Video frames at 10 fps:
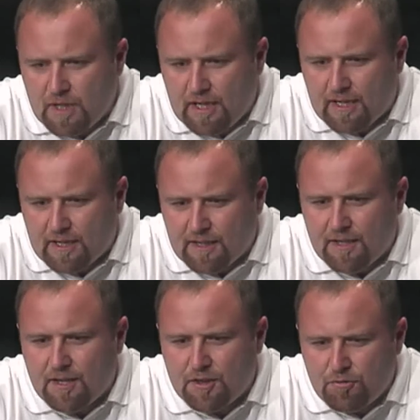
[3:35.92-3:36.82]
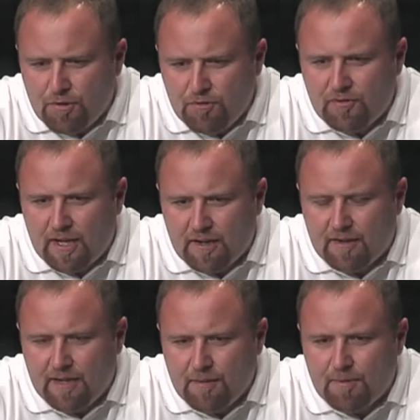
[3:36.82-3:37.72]
Through
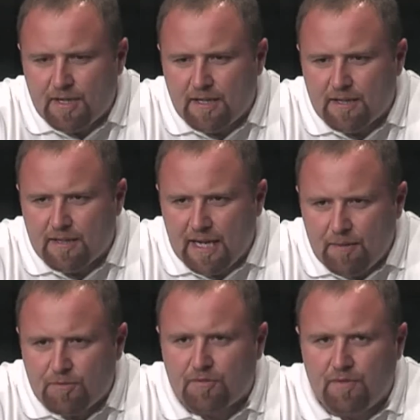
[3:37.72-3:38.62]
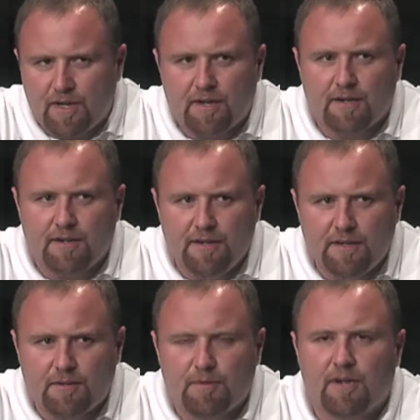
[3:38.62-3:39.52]
serendipity, that was a very good
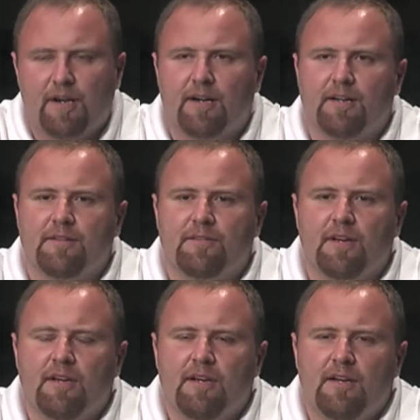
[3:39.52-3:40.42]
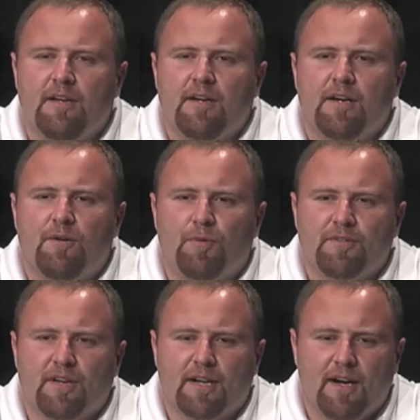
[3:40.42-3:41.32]
deal, because
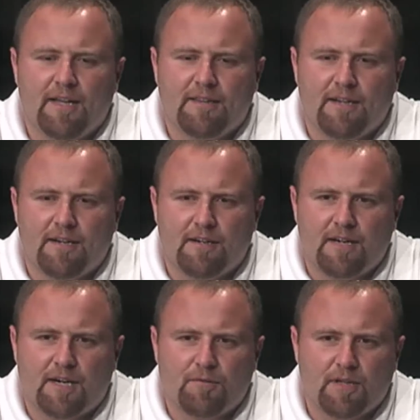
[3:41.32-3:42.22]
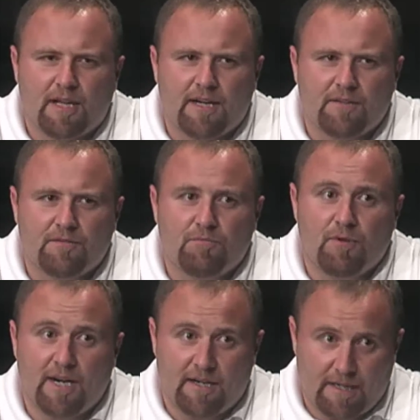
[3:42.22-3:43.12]
once I got there, I realized,
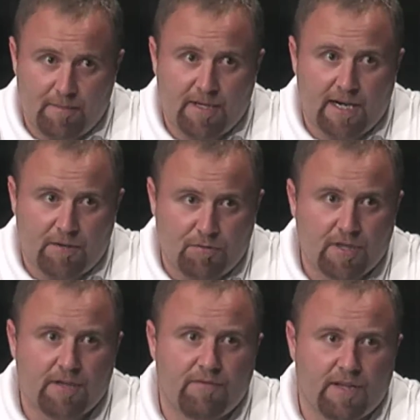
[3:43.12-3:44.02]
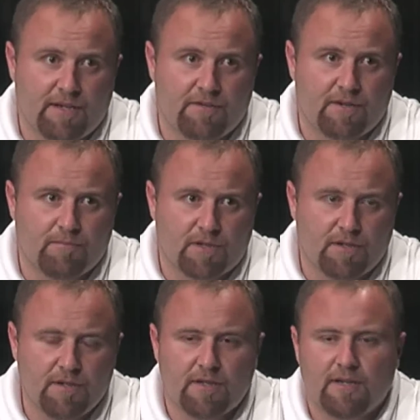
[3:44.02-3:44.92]
wow, I mean, I really fell into something
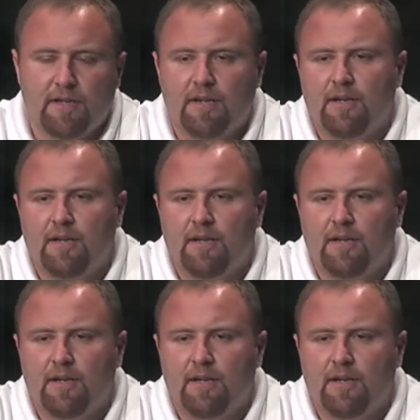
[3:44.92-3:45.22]
good.